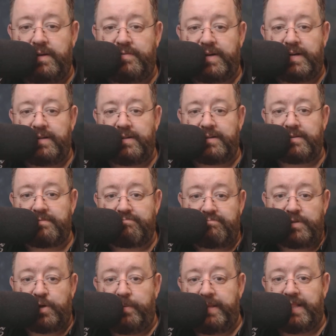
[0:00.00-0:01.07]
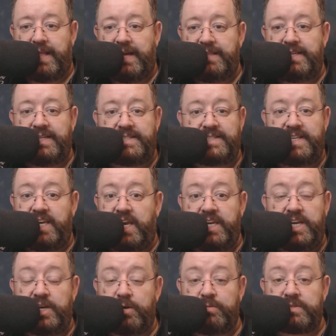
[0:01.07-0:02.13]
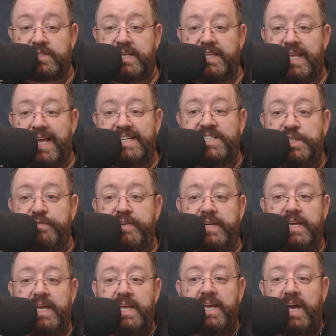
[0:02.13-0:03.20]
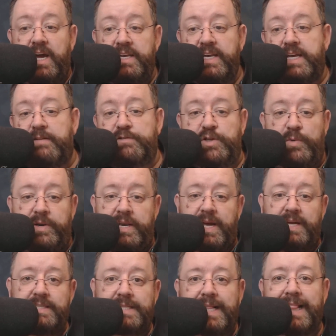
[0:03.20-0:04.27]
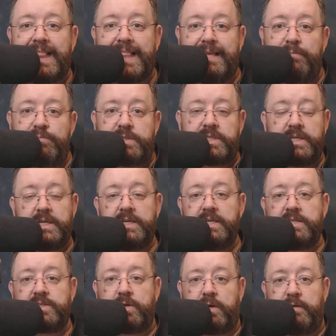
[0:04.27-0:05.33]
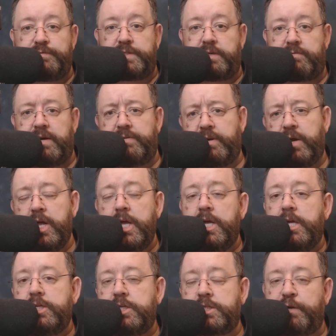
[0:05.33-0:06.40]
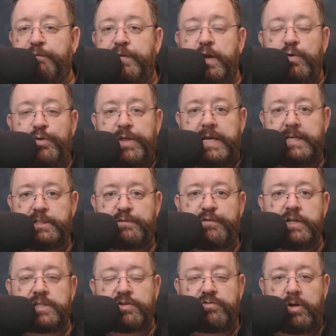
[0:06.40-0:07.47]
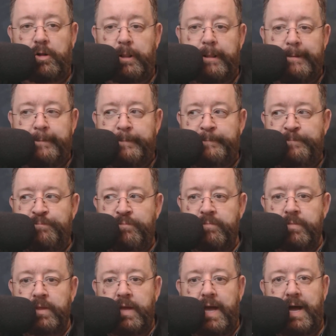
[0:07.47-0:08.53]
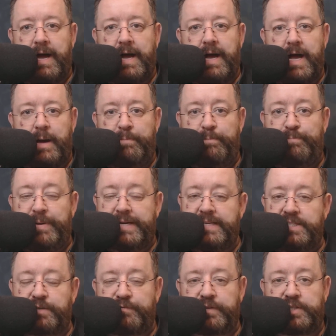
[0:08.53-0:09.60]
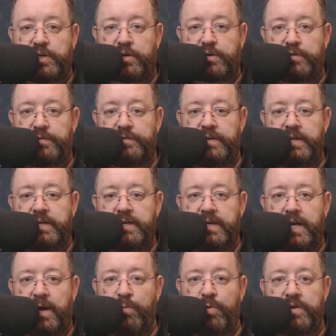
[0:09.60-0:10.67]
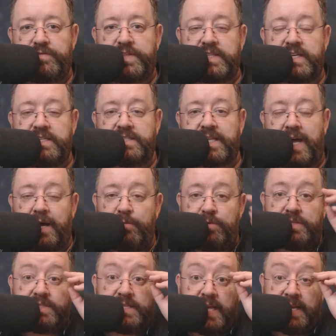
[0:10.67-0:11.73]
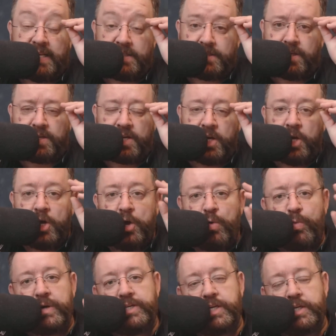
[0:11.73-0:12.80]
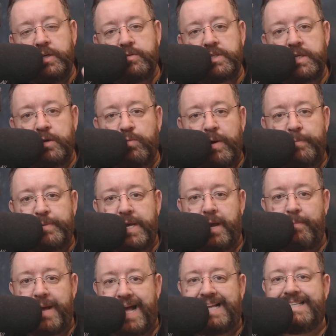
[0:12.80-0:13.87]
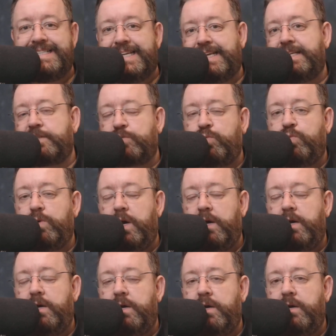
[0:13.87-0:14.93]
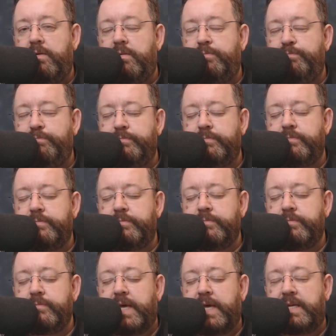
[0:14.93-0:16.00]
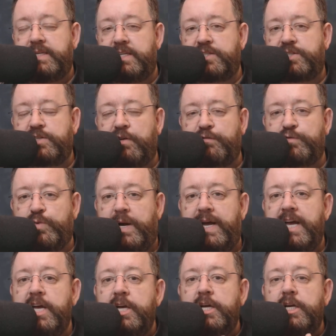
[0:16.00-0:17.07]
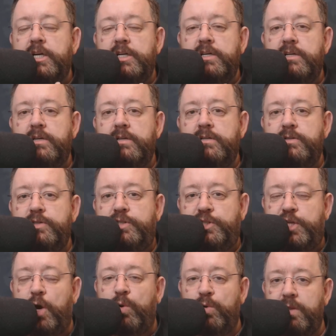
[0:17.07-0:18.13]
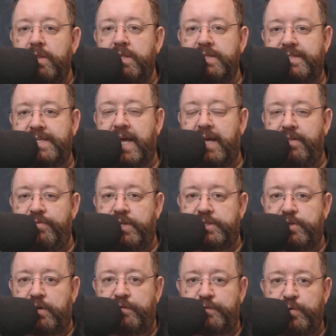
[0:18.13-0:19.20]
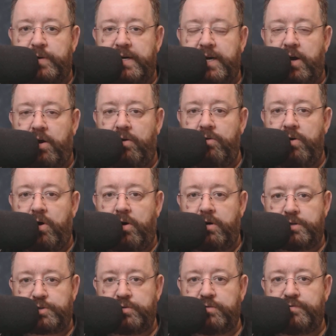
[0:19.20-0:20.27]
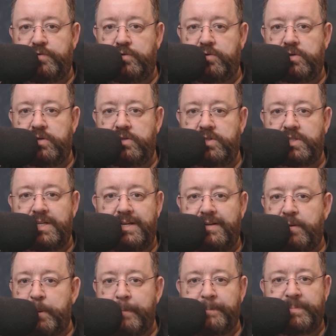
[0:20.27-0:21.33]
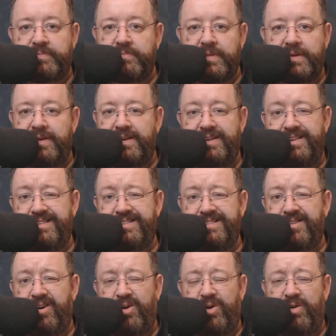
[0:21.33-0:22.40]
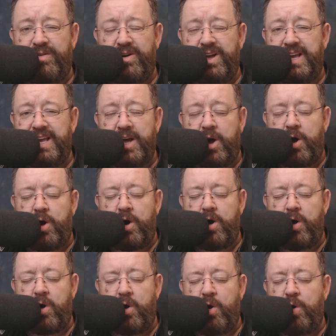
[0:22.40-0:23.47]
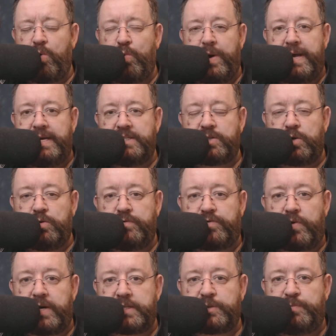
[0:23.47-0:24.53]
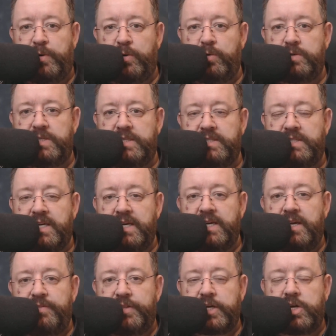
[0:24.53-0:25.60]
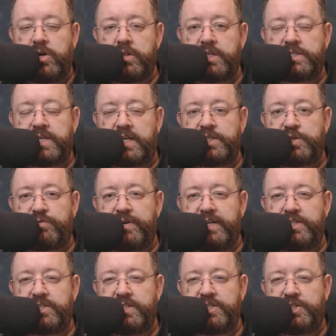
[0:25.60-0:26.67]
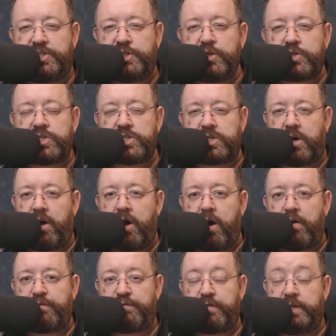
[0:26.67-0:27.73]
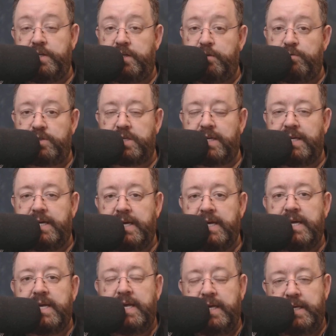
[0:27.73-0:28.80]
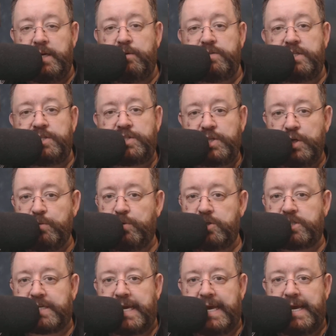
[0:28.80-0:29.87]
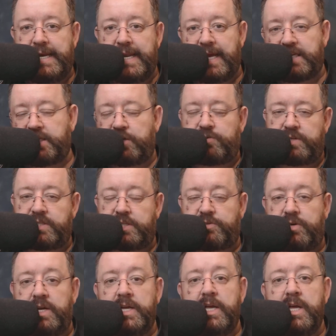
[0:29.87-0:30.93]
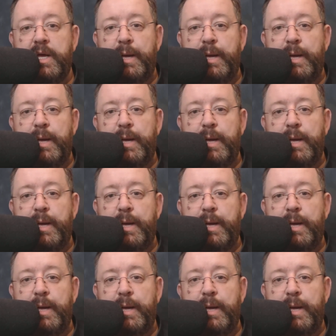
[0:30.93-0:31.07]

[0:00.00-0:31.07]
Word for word: If I come in like this, you don't see the edge of it, and it gives you a nice clipped sort of surround. Now, just a few things. First of all, uh, I'm big into photography, and one of the things that I would say is that when you're using a webcam and its um, and its software, don't set the software on autofocus. It or it always overexposes. The colour saturation is just off usually. It uses too much gain, etc, etc.